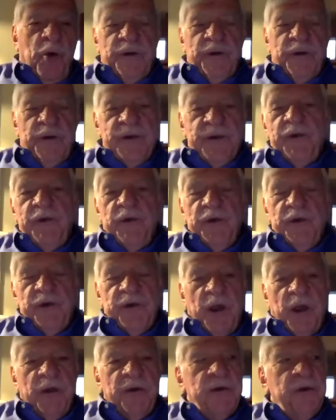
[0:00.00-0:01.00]
such and
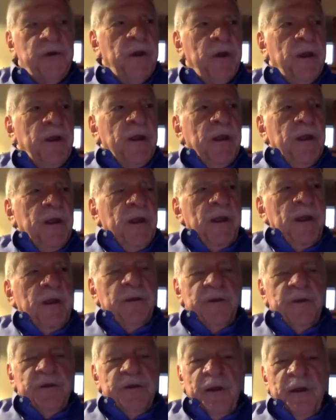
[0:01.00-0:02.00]
such. And
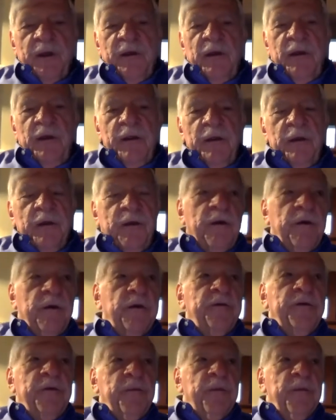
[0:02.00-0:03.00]
it suddenly
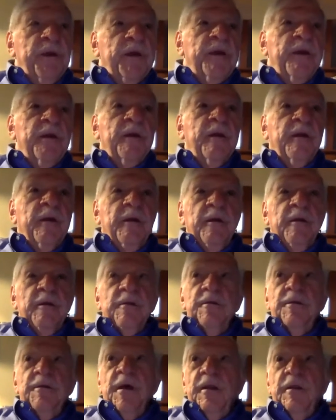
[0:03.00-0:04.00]
occurred to me
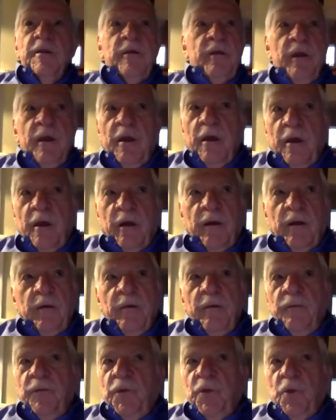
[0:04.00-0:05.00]
that, yeah,
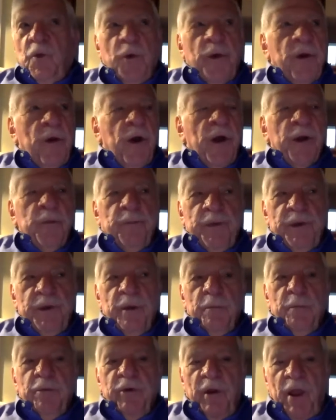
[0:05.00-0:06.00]
we ought to be
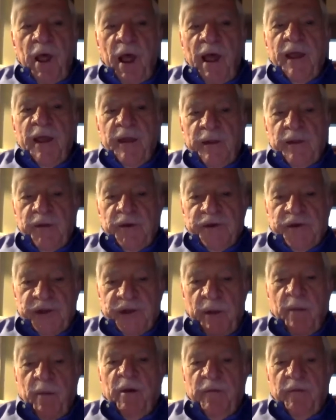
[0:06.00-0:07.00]
applying
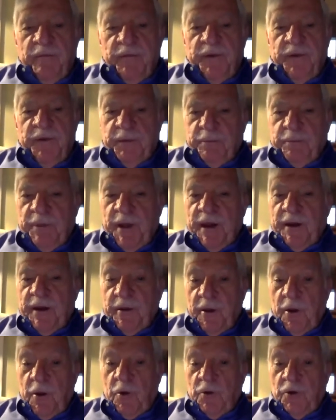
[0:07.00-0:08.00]
some of this
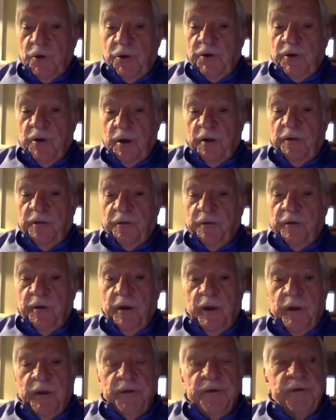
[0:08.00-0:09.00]
pedagogy to other
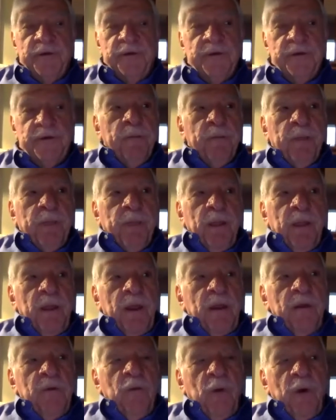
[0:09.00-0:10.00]
kids.
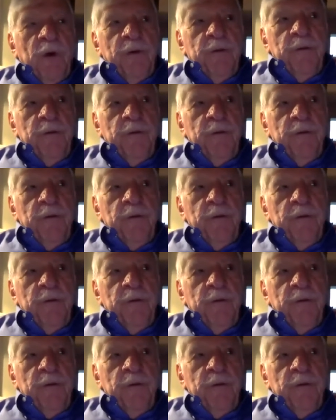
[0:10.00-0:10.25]
And one of the